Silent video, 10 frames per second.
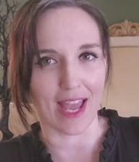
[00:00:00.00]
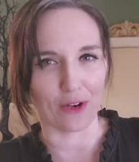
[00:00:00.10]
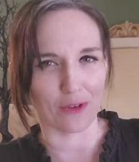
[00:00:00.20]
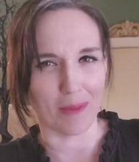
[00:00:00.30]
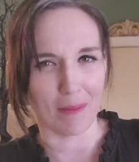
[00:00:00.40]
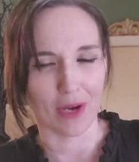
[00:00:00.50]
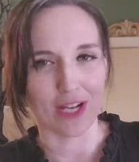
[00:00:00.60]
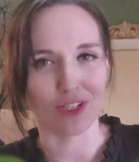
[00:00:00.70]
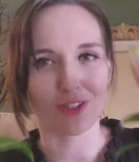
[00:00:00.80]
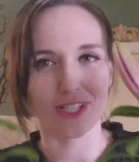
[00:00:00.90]
I don't remember. I
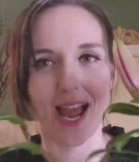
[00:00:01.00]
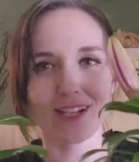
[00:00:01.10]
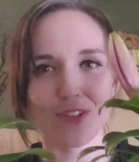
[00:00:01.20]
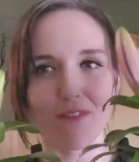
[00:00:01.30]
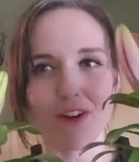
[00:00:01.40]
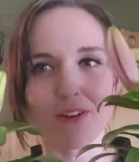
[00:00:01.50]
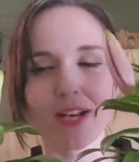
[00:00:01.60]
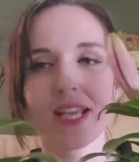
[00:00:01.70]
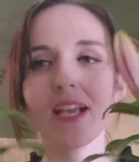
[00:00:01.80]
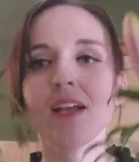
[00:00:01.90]
took the tags off
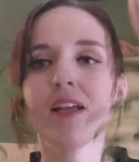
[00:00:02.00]
already.